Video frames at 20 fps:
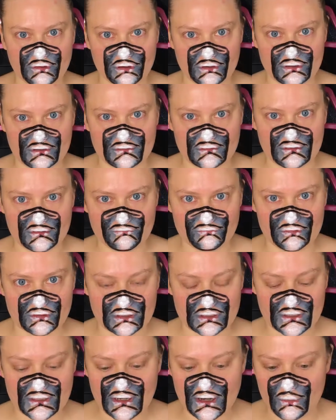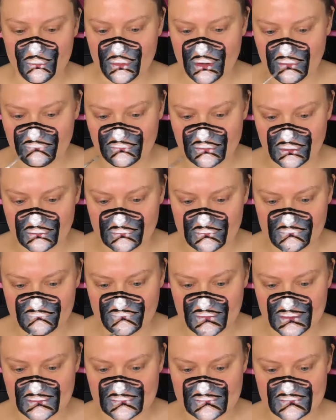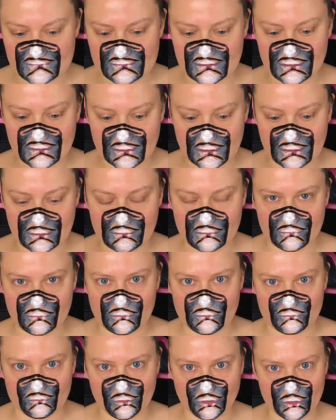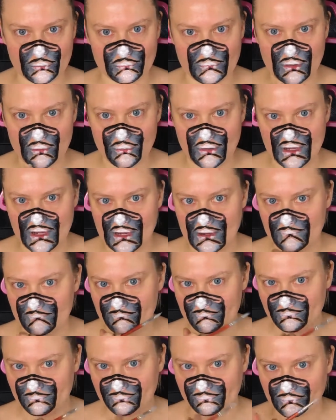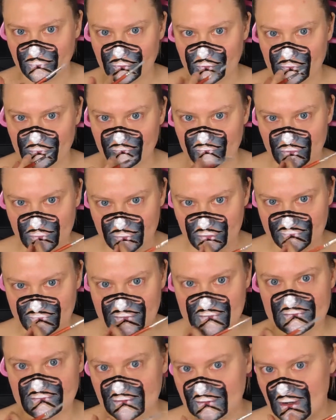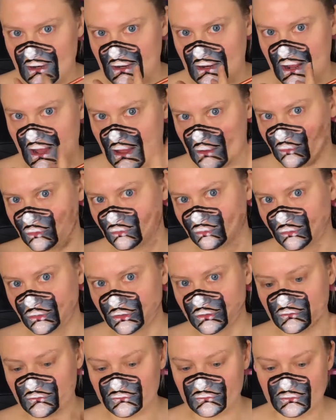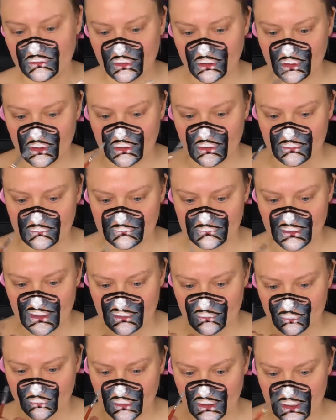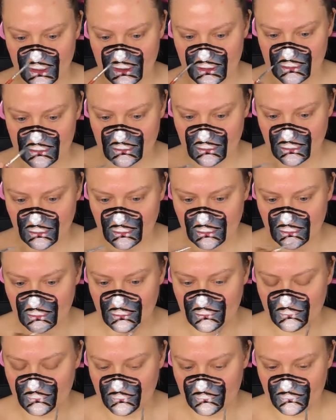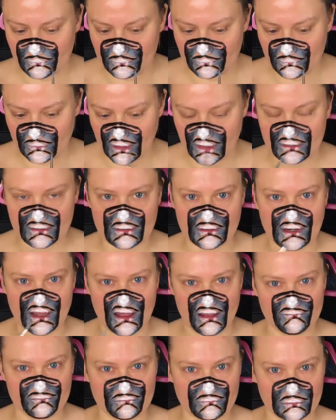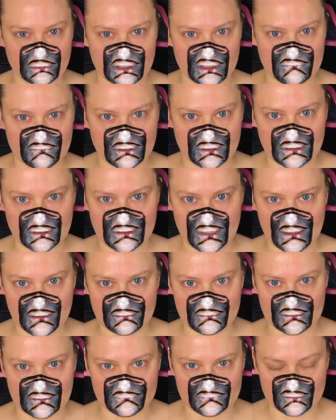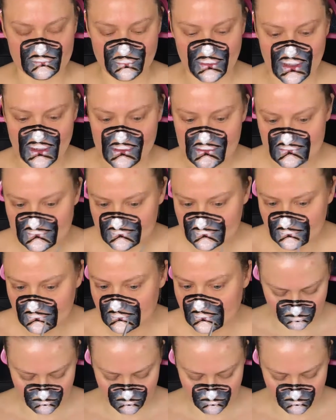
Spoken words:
done it differently. I would have done the vents and then worked my way from the vents and outwards. That way I didn't have to leave any negative space.